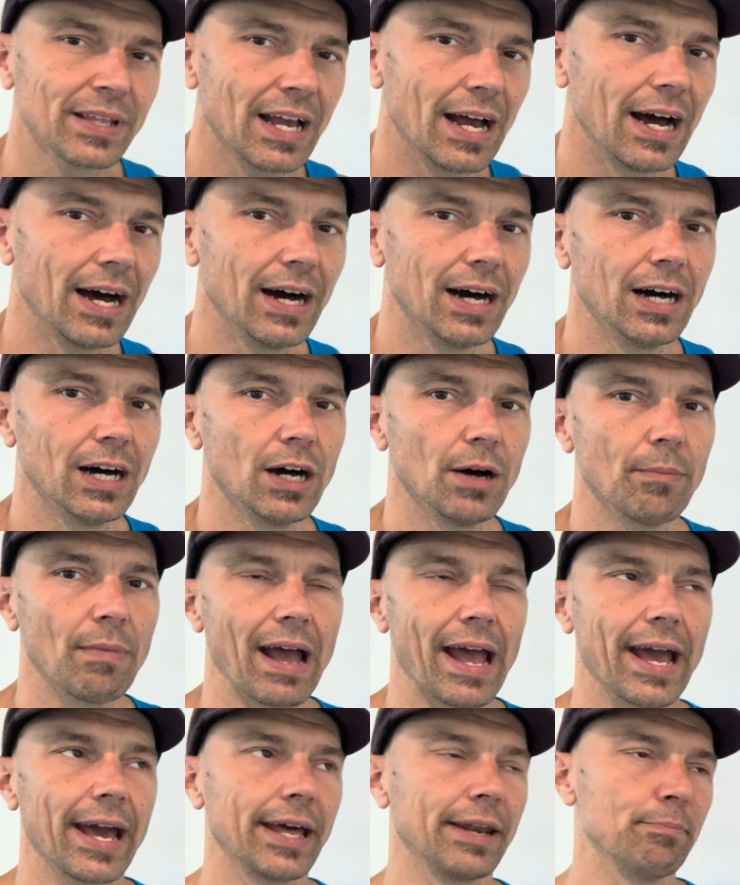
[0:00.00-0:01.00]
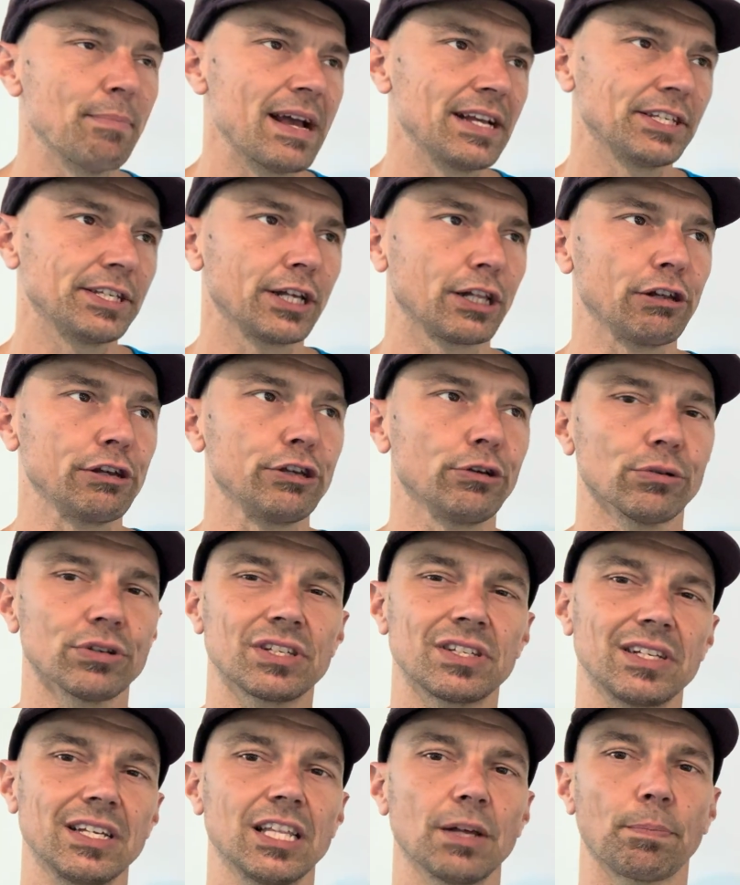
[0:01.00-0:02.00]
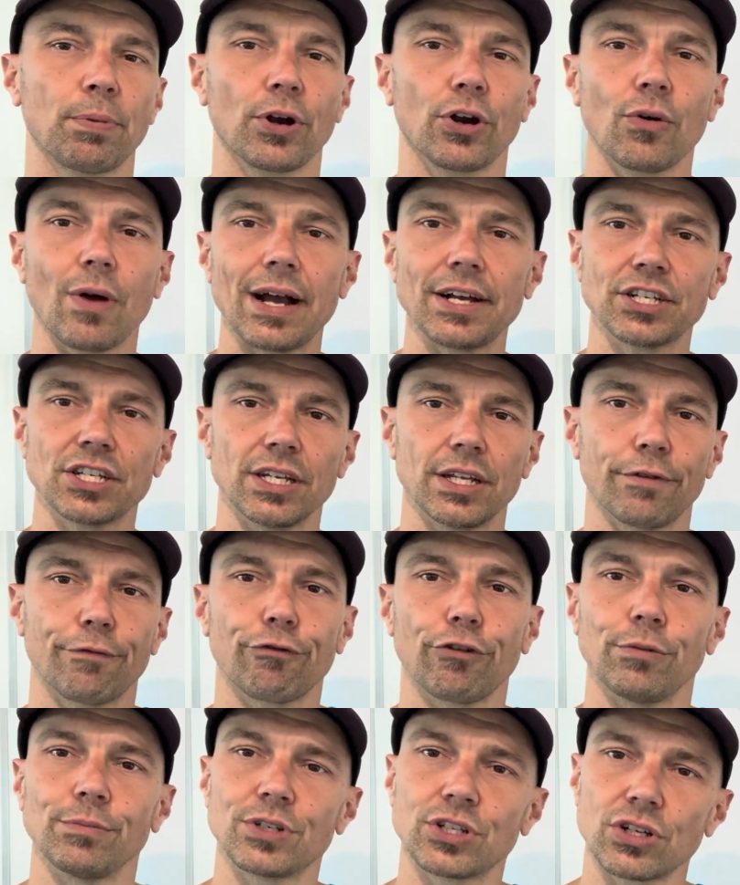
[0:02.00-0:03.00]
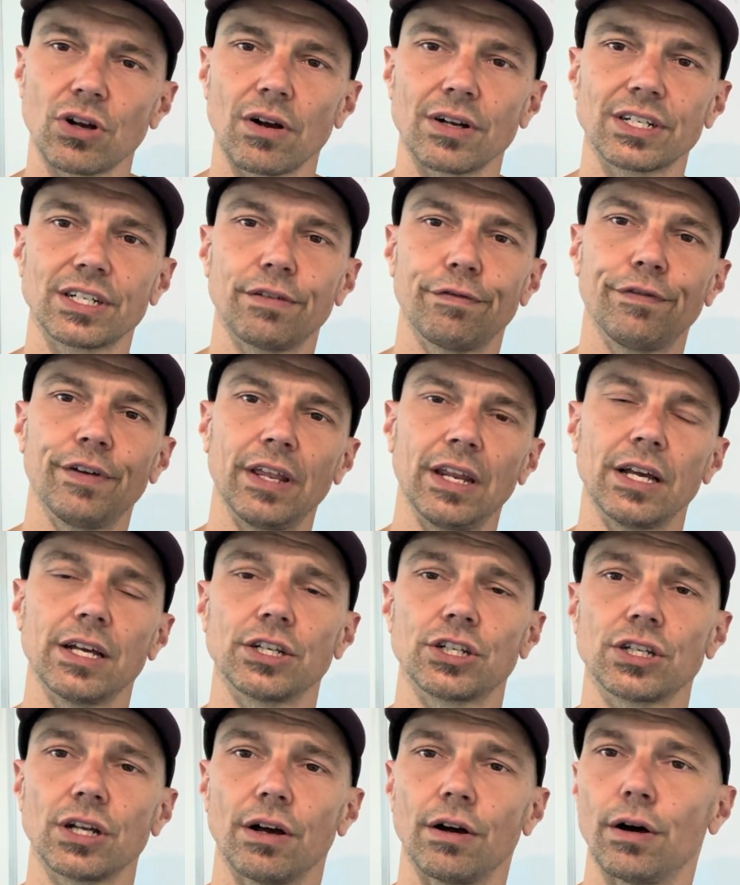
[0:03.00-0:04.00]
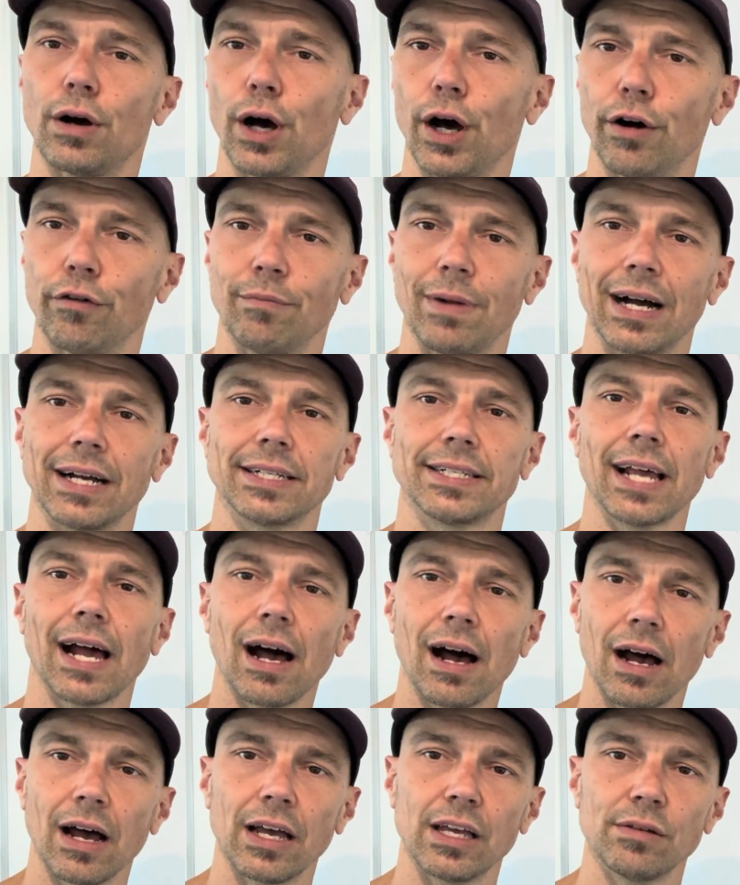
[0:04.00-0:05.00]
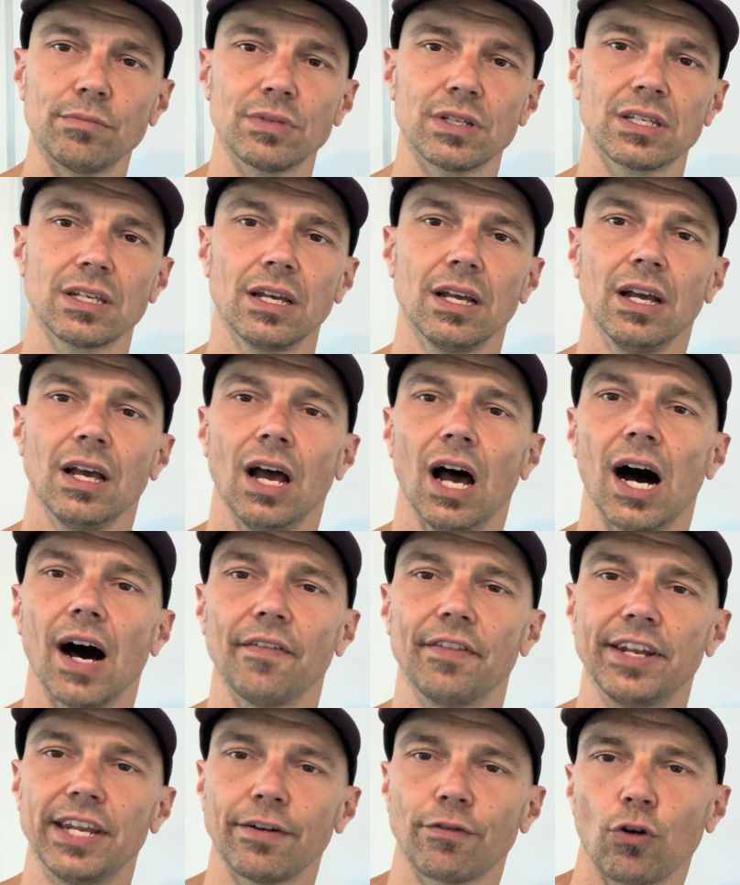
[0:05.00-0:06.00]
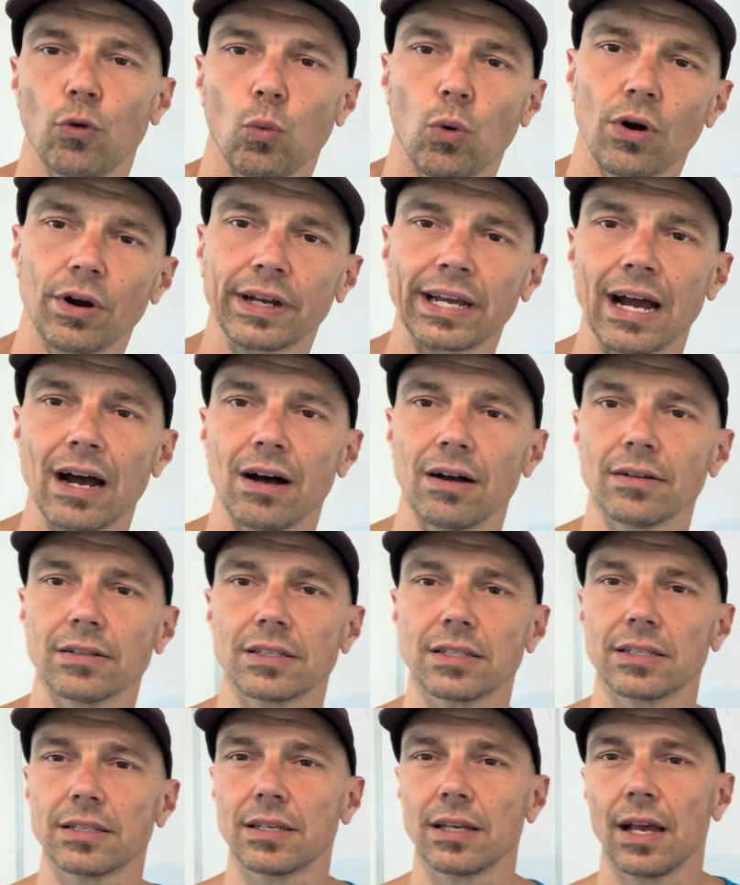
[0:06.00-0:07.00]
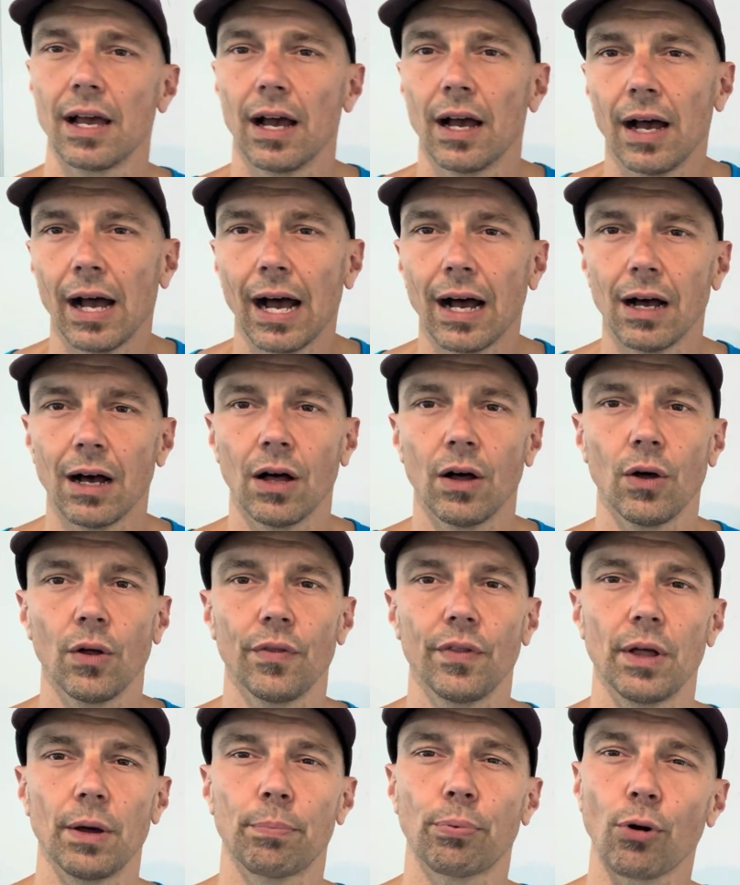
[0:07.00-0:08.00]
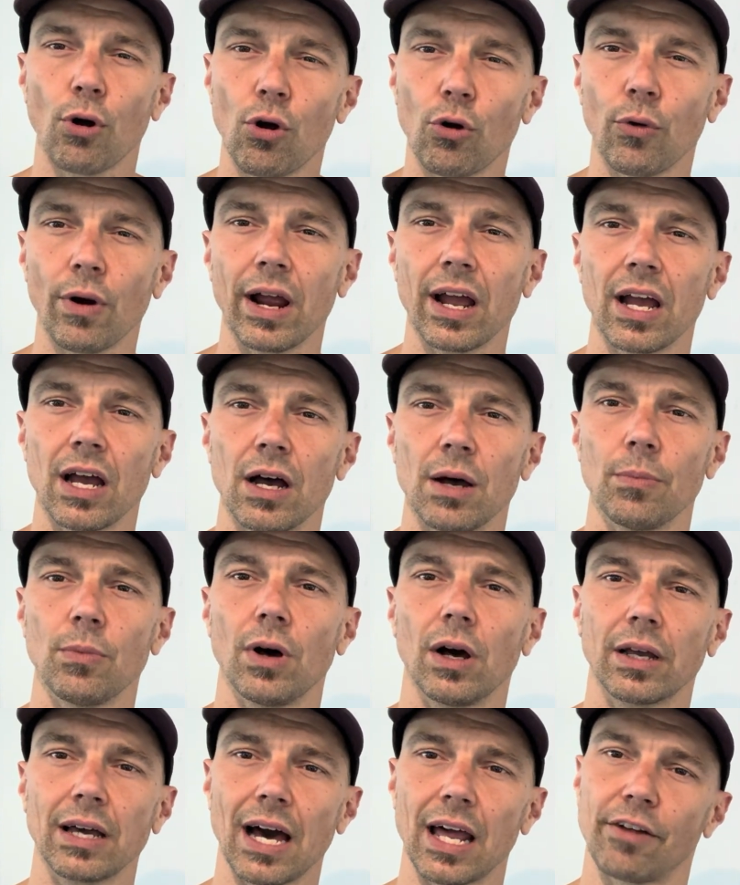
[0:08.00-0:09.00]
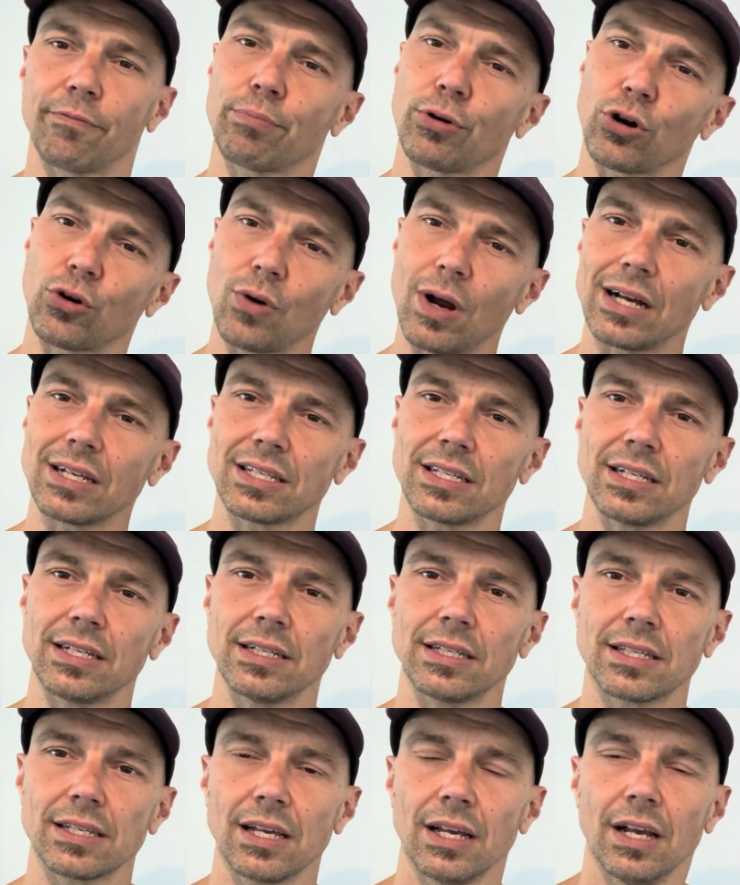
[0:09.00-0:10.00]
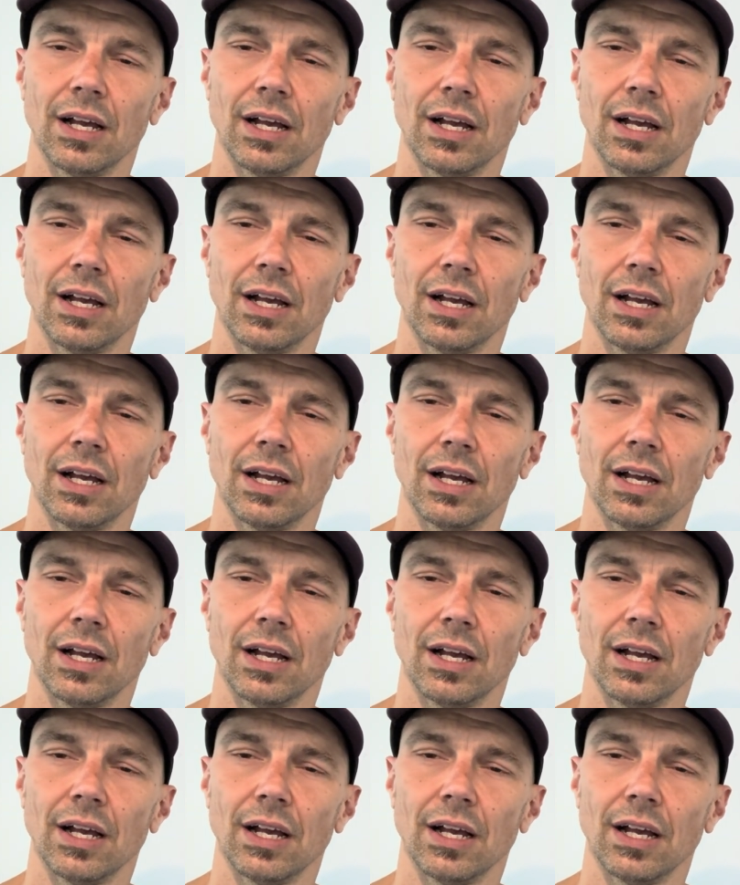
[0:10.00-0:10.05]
And basically you'll see the progression from start to finish of my times, the different workouts, how the program kind of progresses.